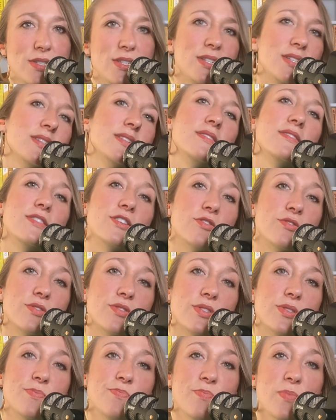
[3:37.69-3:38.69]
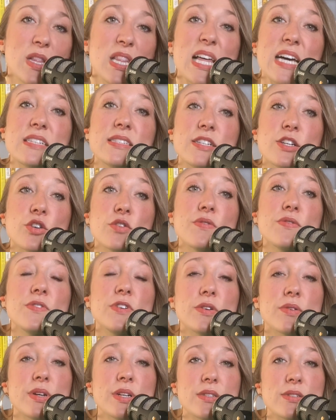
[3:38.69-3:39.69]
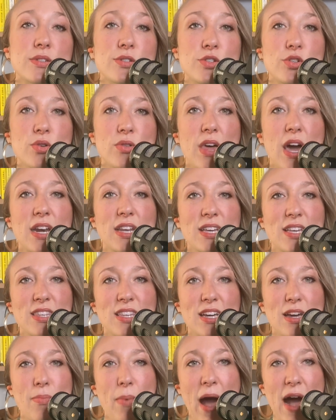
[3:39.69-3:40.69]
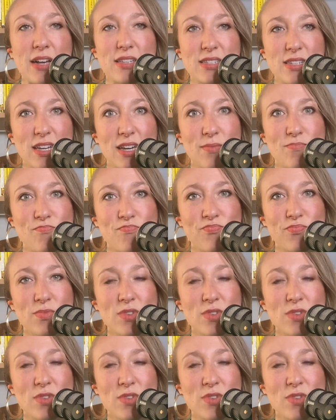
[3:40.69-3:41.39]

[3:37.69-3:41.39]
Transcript: and there's less interference to that healing capacity.